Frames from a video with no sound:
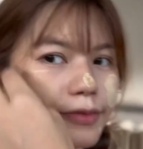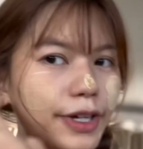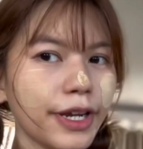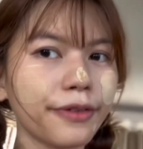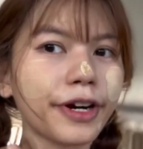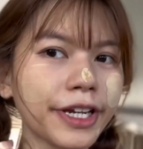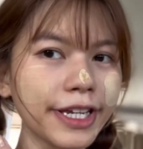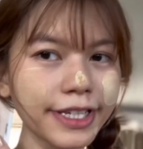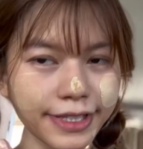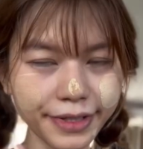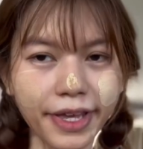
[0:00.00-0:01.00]
Whatever it
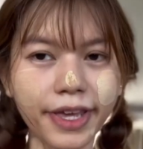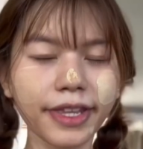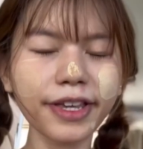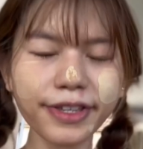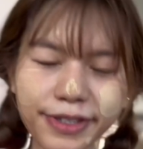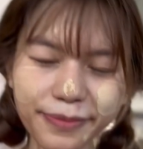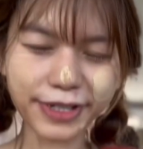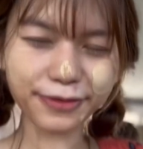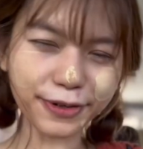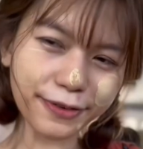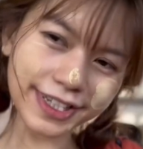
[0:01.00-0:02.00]
is. Thank you so much
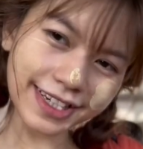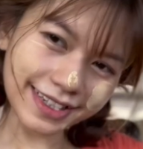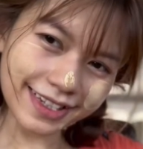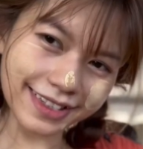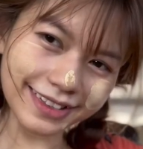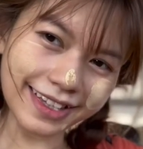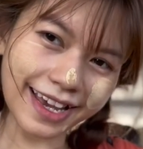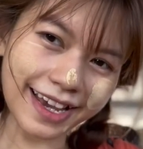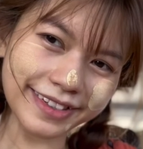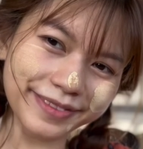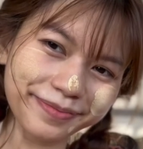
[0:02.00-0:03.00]
for watching till the
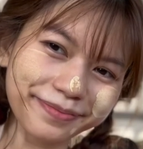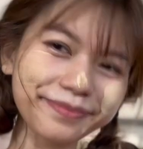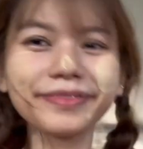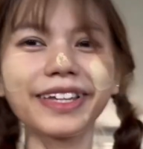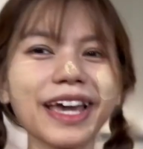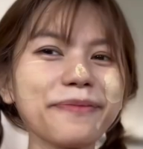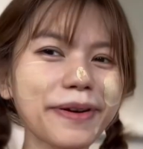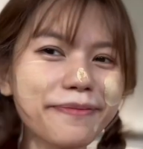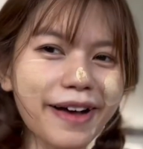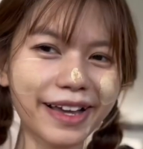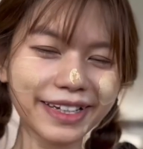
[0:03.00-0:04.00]
end. Bye
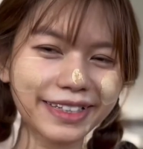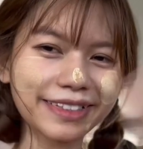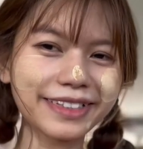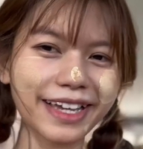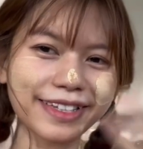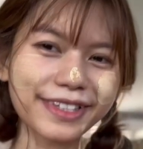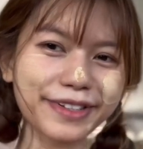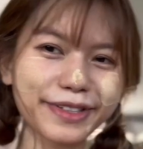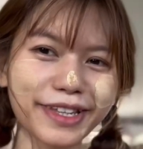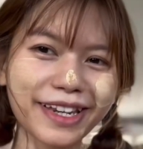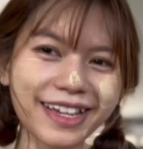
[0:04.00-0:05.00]
bye, and see you
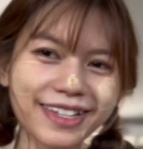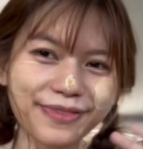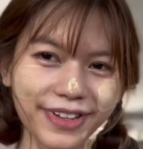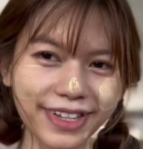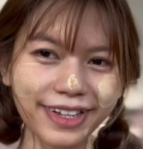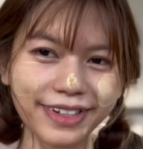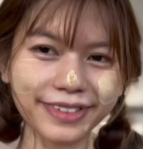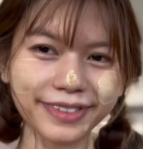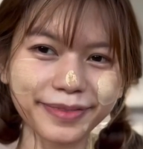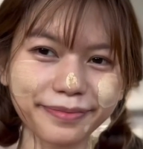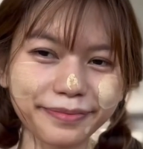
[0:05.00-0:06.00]
in the next video.